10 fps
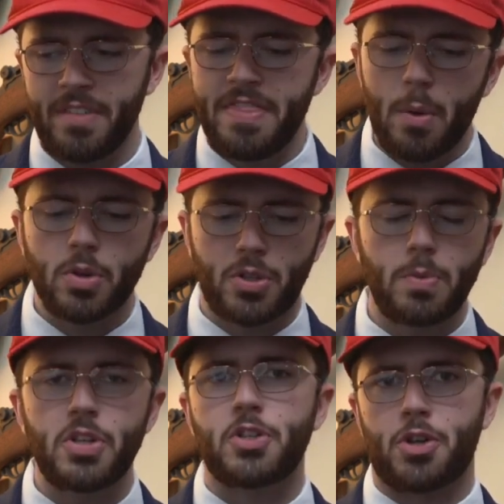they were so
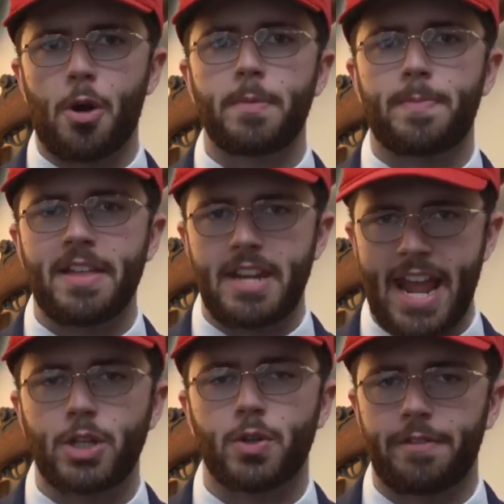disturbed by the
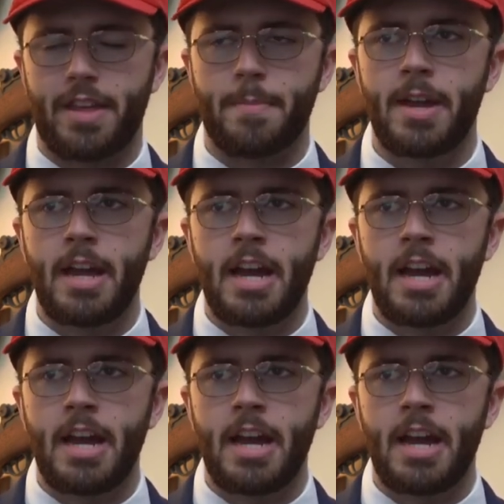nature of them